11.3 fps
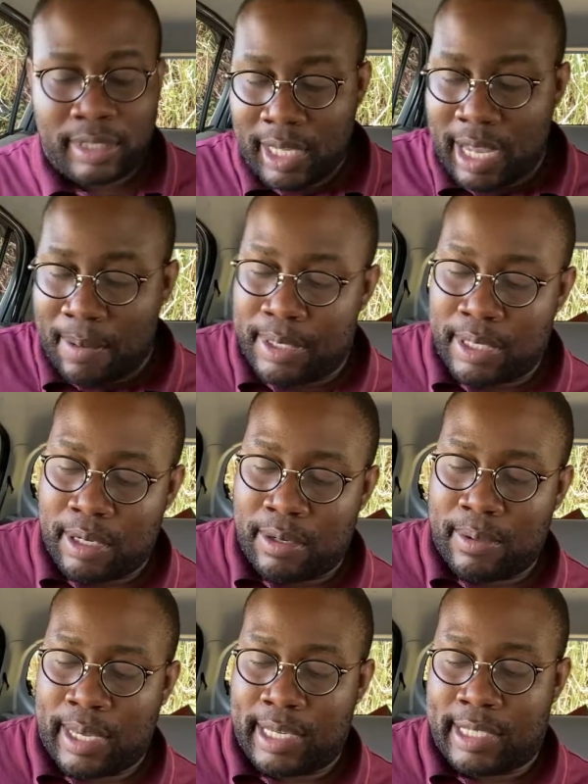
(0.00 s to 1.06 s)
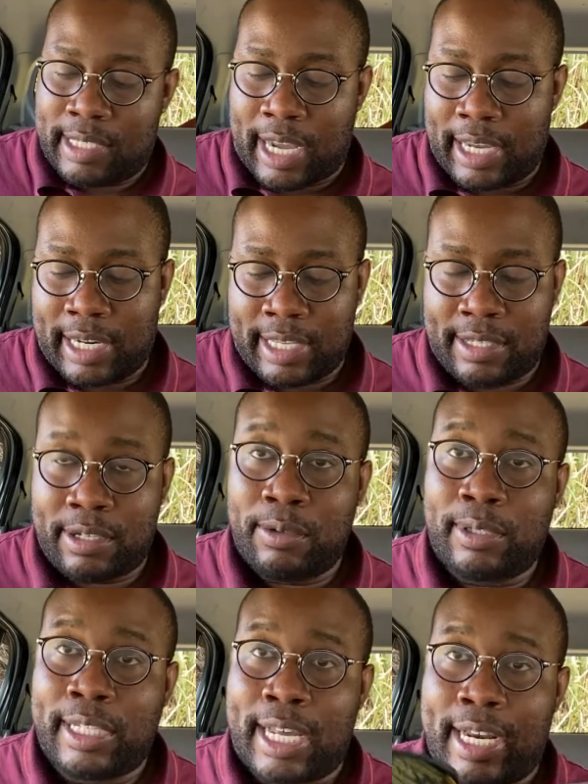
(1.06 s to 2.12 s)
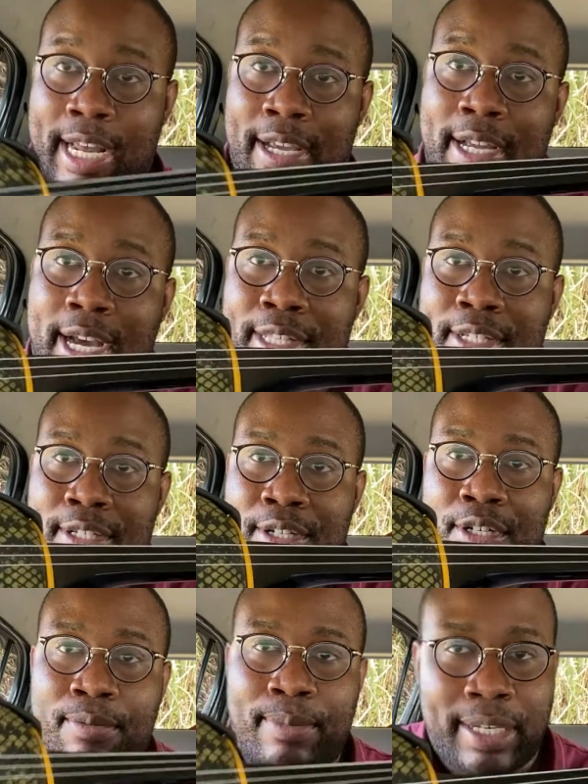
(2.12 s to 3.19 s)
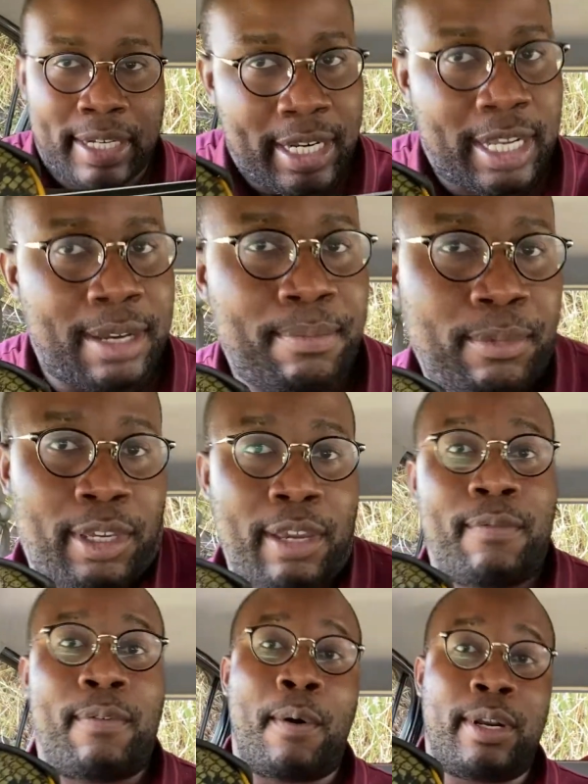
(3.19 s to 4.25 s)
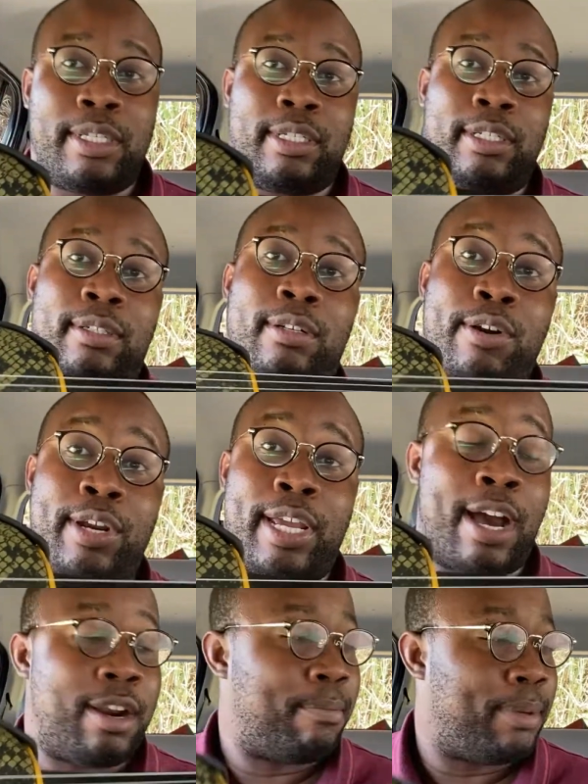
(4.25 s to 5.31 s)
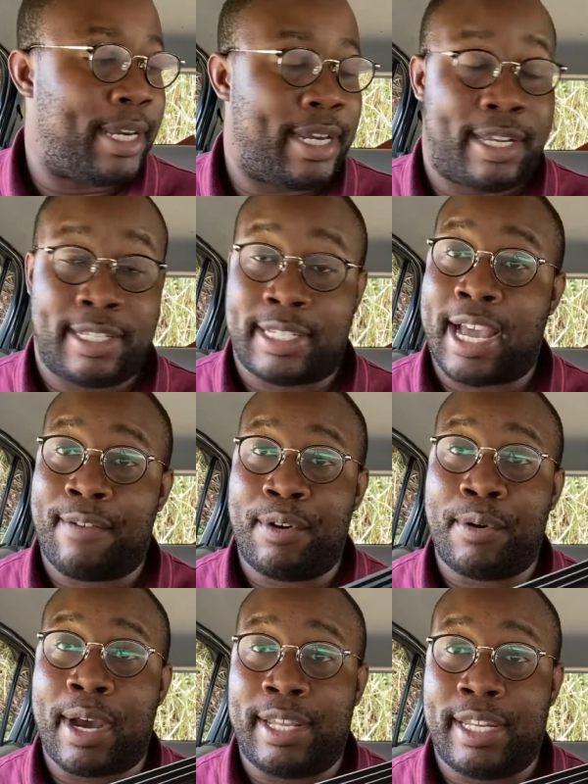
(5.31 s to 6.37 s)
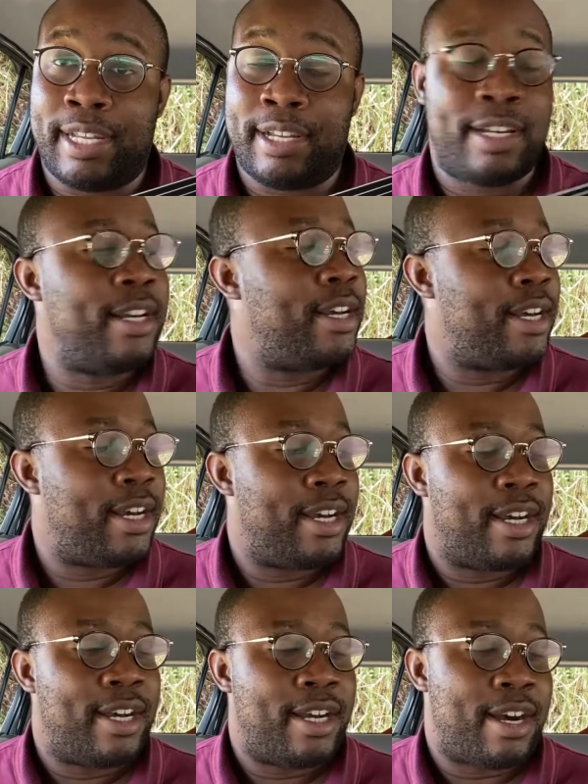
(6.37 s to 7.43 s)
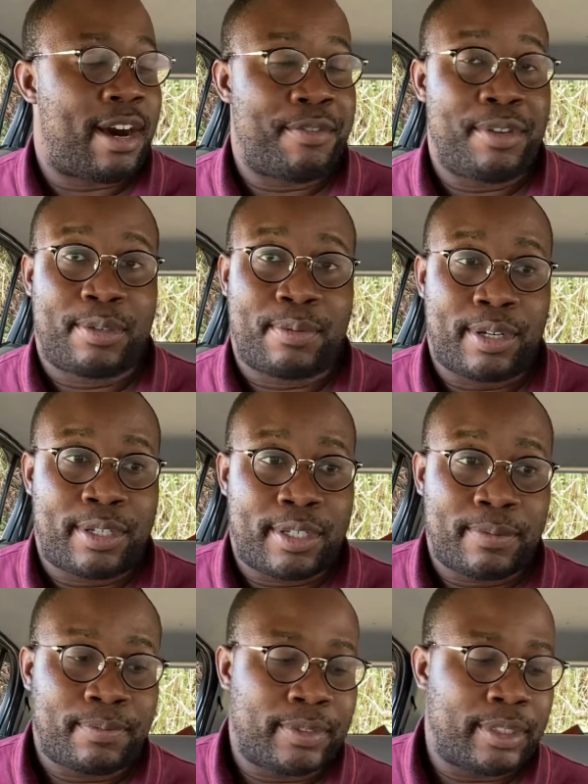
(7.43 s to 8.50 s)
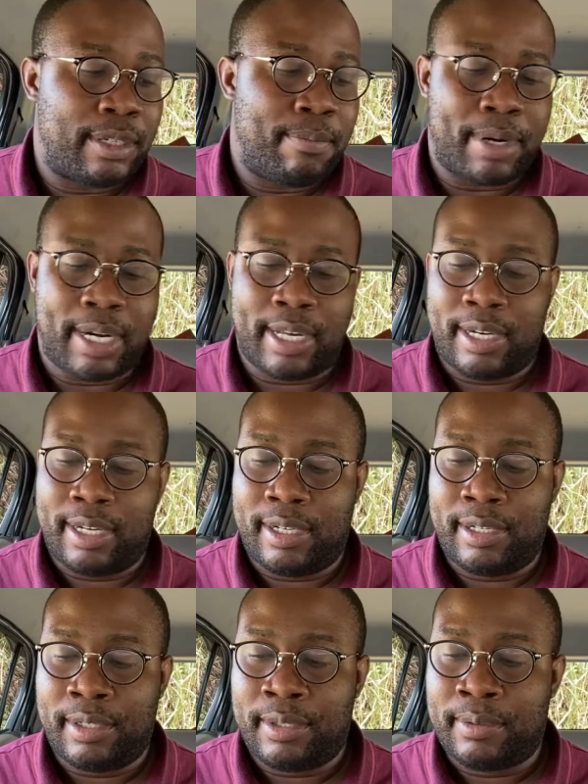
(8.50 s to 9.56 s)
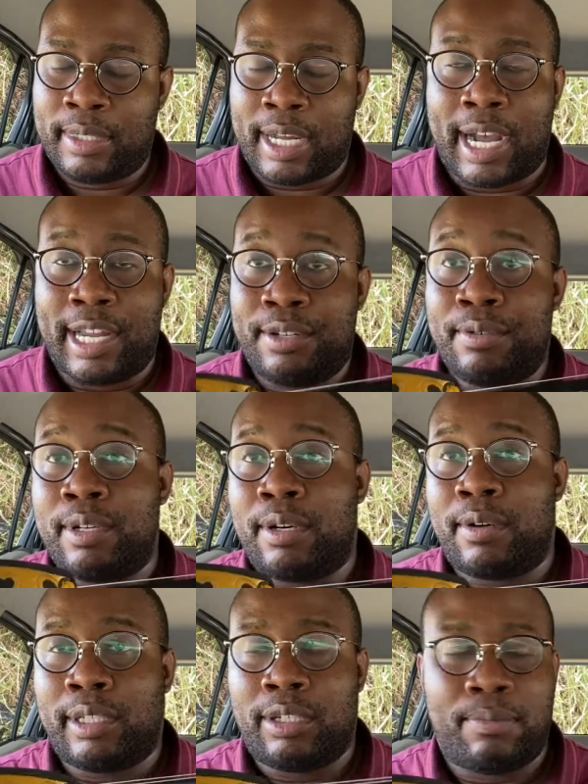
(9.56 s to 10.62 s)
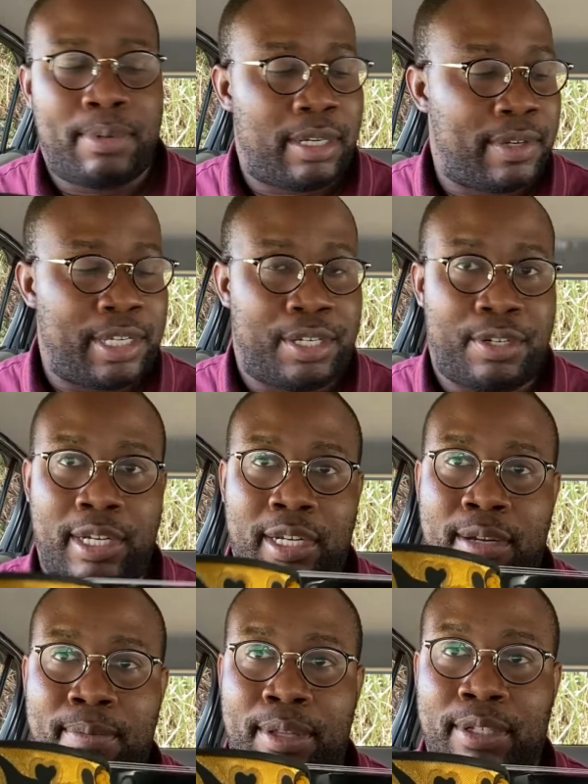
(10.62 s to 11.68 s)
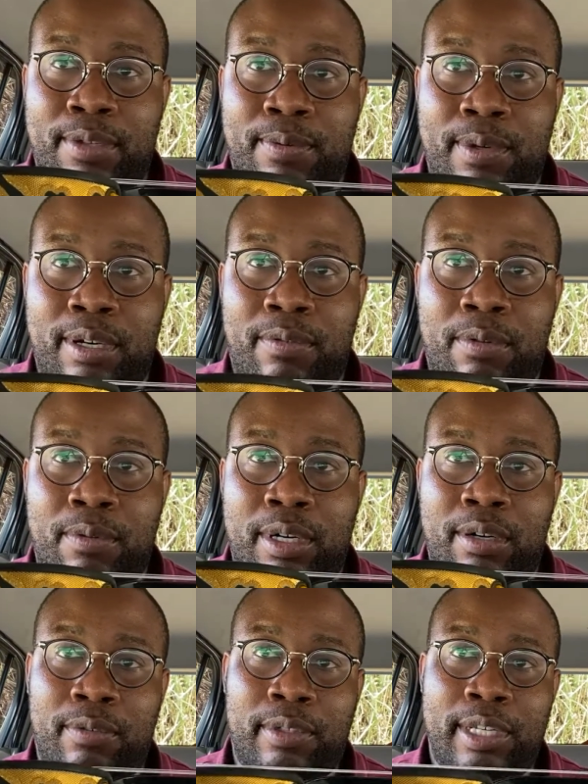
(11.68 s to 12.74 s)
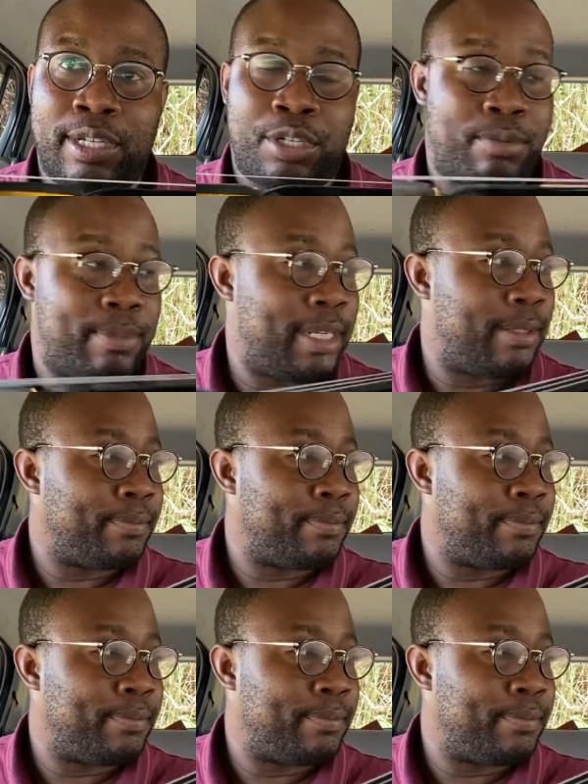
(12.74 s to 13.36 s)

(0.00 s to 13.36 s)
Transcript: I'm so excited, so glad that I got this instrument, and I'm looking forward to learning how to play it because I have no idea how this works. But I do know a little bit of history about this wonderful, wonderful instrument.